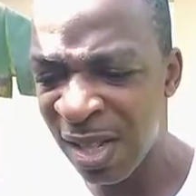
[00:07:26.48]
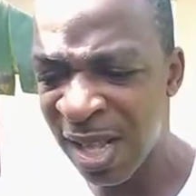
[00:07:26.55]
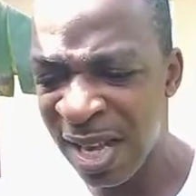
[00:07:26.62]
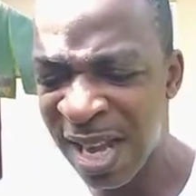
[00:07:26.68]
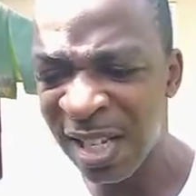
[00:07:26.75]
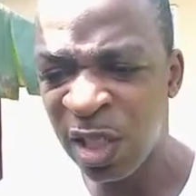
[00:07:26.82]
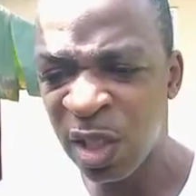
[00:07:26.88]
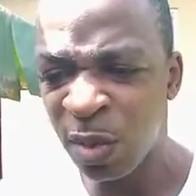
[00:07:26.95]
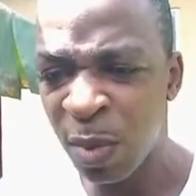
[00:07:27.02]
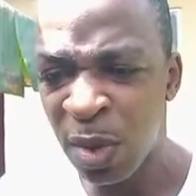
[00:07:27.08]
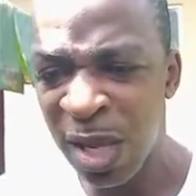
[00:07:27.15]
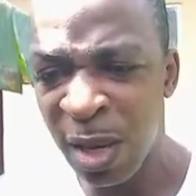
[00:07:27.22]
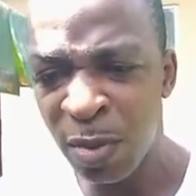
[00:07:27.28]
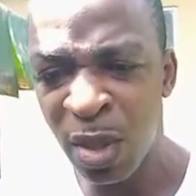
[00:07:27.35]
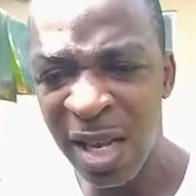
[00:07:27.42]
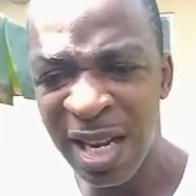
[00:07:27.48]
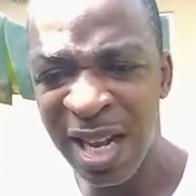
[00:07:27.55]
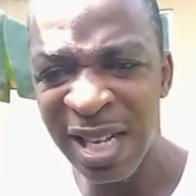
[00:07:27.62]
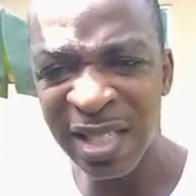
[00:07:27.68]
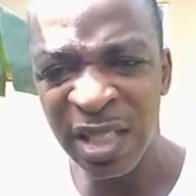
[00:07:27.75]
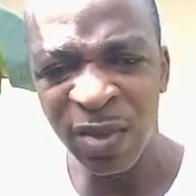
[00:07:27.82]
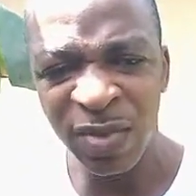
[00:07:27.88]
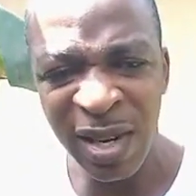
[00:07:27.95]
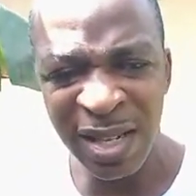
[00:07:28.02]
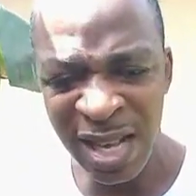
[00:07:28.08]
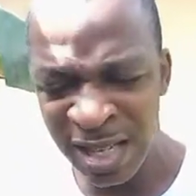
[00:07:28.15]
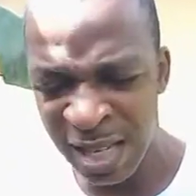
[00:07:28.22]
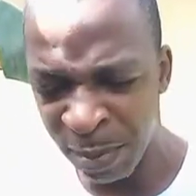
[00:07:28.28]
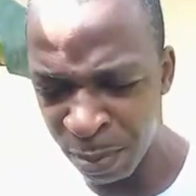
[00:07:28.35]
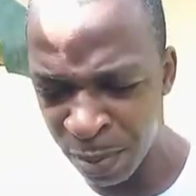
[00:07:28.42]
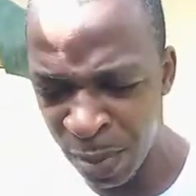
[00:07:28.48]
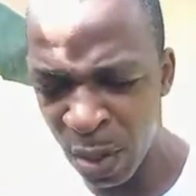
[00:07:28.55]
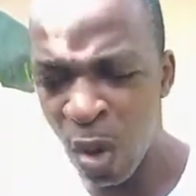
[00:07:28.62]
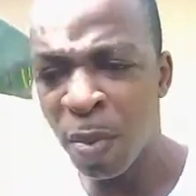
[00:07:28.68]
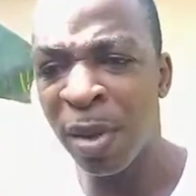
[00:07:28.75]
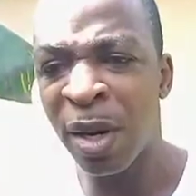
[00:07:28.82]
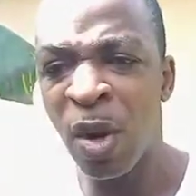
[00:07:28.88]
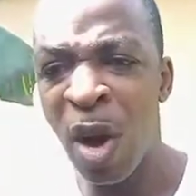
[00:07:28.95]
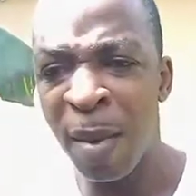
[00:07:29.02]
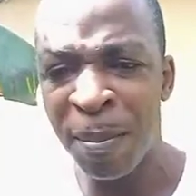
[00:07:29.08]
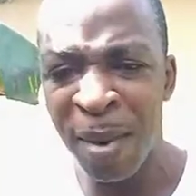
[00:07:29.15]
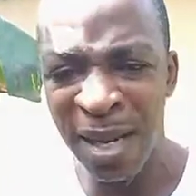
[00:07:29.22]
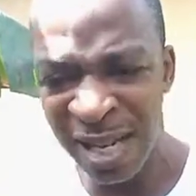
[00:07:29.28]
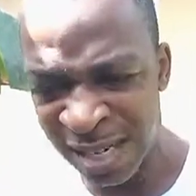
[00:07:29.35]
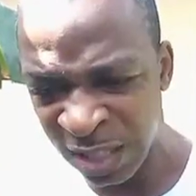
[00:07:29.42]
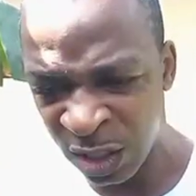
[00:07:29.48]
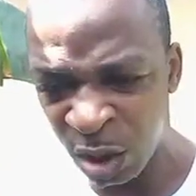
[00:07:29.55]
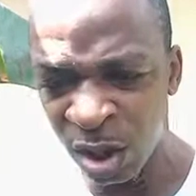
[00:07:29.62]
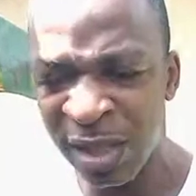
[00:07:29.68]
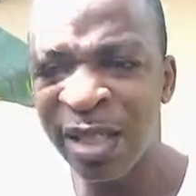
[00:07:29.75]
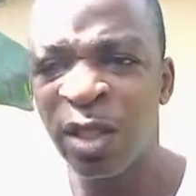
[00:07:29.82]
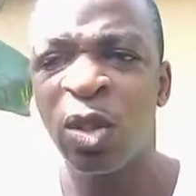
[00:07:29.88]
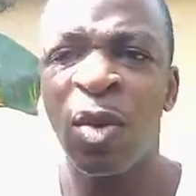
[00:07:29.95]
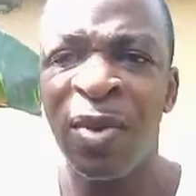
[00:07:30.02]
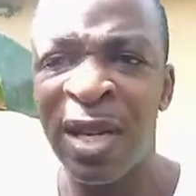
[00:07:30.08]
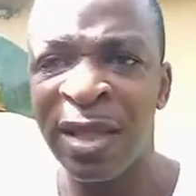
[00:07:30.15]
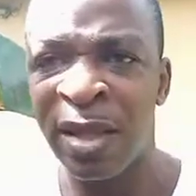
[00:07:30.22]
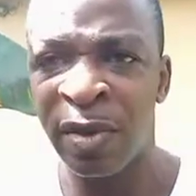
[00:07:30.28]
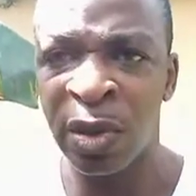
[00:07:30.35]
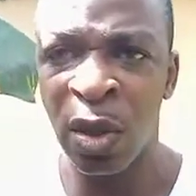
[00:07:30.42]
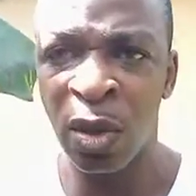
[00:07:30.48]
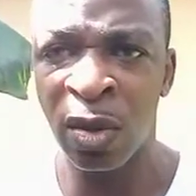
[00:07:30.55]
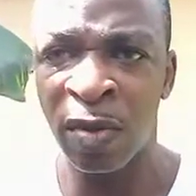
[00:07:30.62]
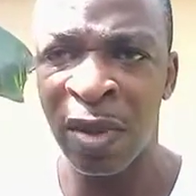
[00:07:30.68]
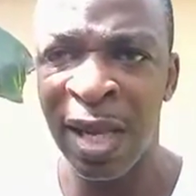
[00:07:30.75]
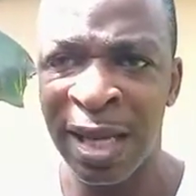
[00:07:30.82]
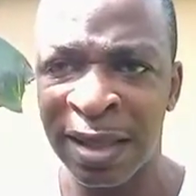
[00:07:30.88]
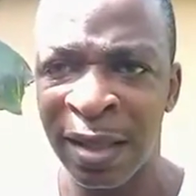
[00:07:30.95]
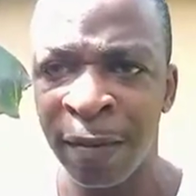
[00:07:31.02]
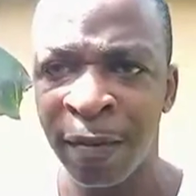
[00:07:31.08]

catches mother, mother catches father, they break up and go apart, and the children suffer as a result of that.